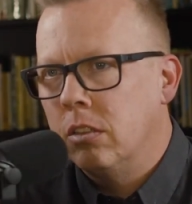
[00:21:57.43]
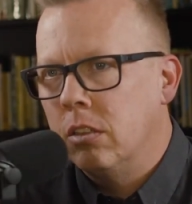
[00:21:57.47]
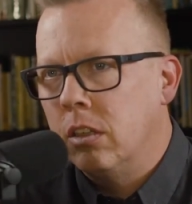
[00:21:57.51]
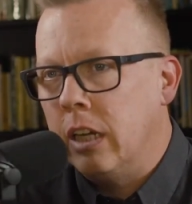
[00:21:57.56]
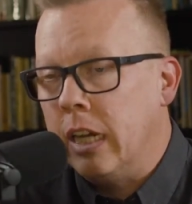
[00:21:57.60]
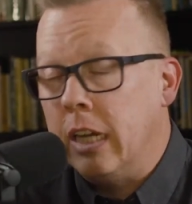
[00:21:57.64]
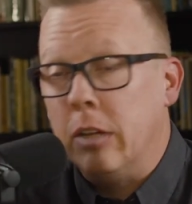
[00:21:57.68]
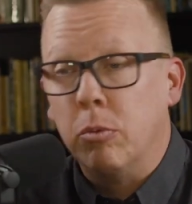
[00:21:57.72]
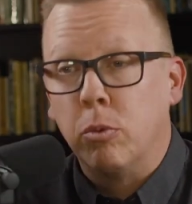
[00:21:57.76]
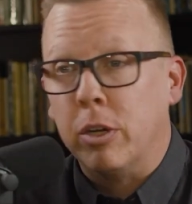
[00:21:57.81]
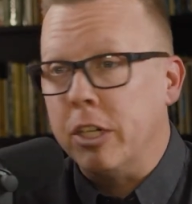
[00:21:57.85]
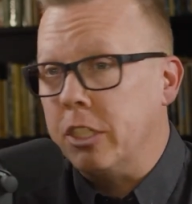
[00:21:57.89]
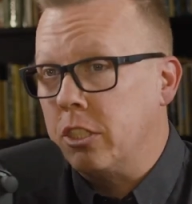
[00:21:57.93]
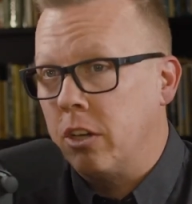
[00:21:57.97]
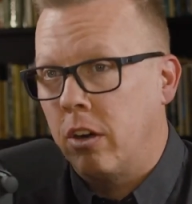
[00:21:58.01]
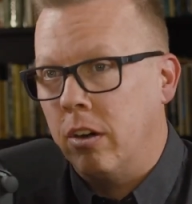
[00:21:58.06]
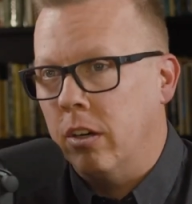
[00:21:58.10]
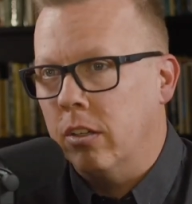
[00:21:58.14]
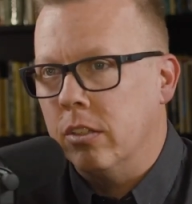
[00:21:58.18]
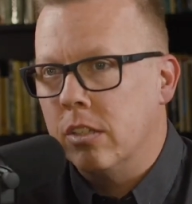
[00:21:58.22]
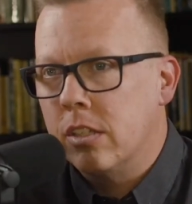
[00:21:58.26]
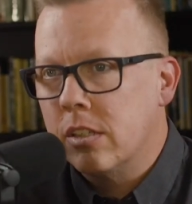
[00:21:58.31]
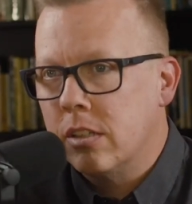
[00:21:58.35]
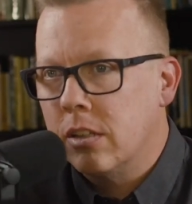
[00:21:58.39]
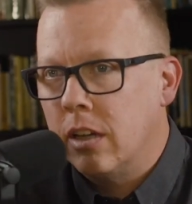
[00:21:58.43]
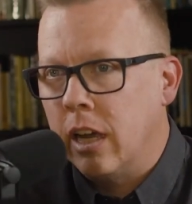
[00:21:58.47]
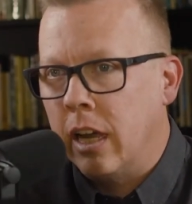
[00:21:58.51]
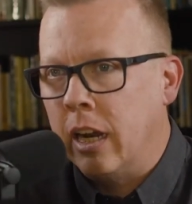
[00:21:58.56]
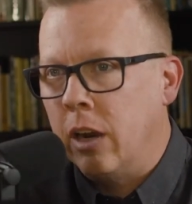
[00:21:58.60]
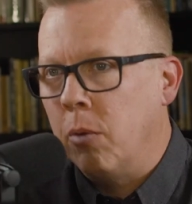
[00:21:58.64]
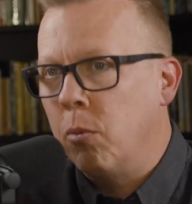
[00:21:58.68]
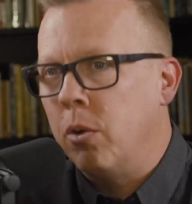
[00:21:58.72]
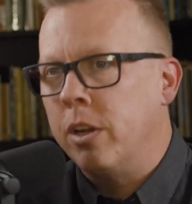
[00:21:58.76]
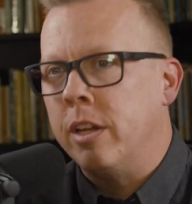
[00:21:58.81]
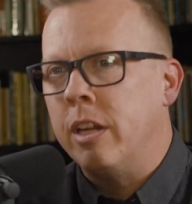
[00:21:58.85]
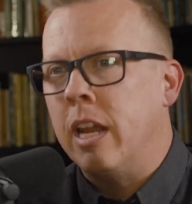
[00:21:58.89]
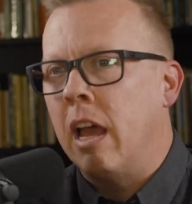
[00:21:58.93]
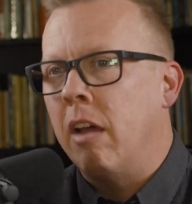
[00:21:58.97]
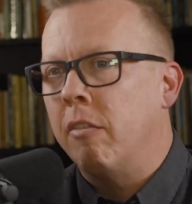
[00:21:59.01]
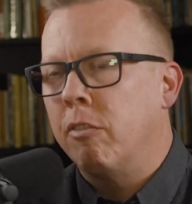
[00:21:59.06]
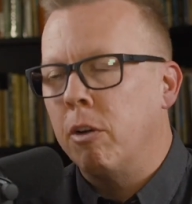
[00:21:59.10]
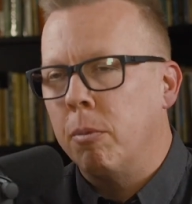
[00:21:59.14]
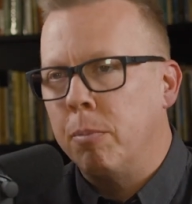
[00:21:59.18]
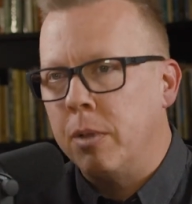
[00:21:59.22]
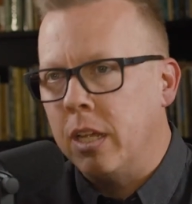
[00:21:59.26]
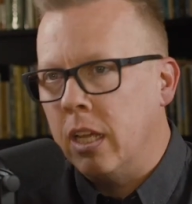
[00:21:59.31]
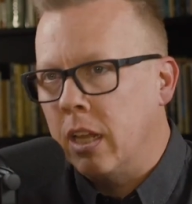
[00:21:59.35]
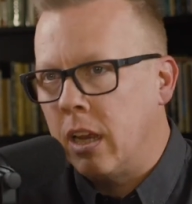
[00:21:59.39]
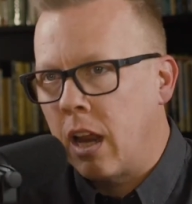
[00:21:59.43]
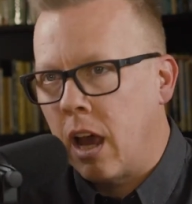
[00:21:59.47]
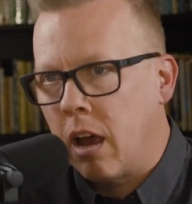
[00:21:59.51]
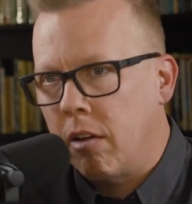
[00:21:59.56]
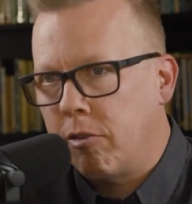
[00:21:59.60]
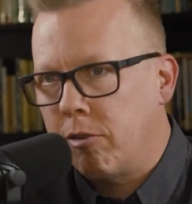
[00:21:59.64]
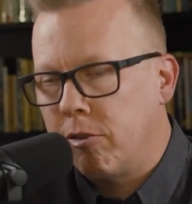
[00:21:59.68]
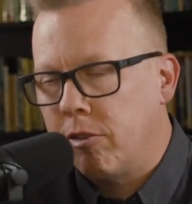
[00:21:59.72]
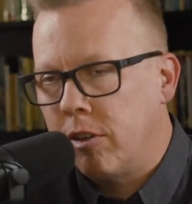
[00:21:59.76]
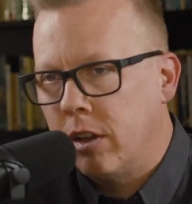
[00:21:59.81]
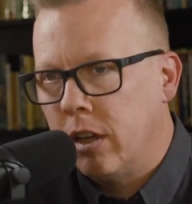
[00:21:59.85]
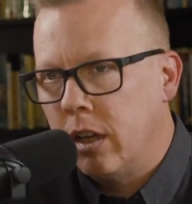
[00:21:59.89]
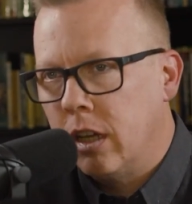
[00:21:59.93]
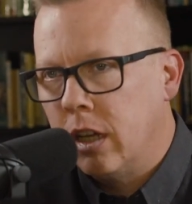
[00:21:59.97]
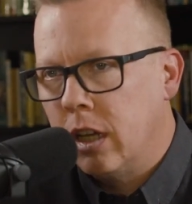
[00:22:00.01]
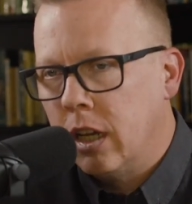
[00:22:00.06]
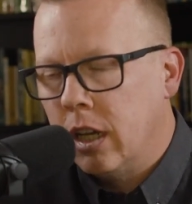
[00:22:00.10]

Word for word: he returns, and it would never be enough. Mm.